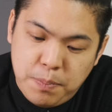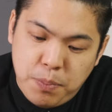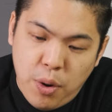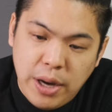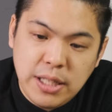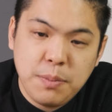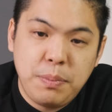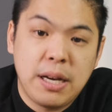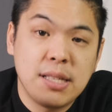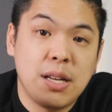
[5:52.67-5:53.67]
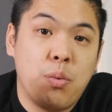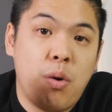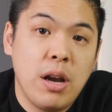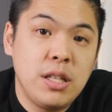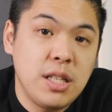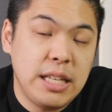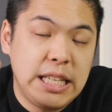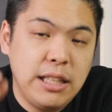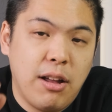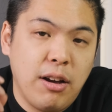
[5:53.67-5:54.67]
point because I want to
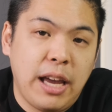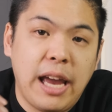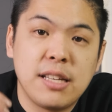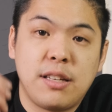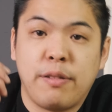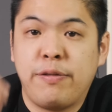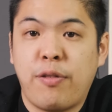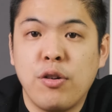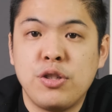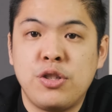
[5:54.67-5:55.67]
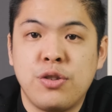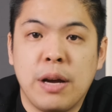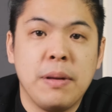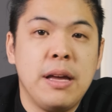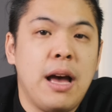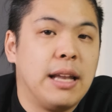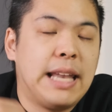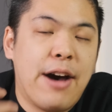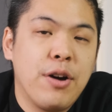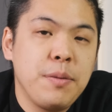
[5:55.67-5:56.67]
elongate the first drip,
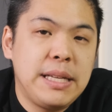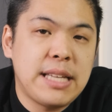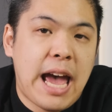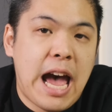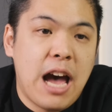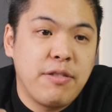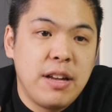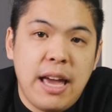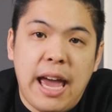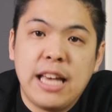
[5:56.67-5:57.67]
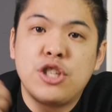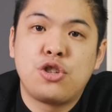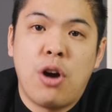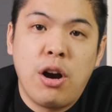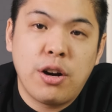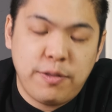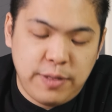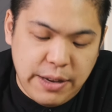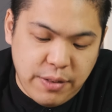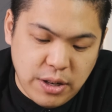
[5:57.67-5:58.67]
allowing me to have a stronger
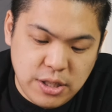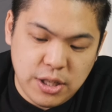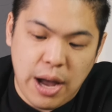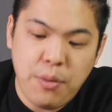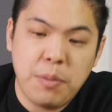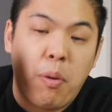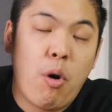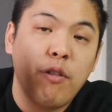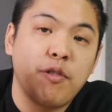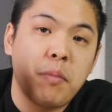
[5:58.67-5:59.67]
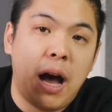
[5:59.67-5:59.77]
flavor. And so I would pour from a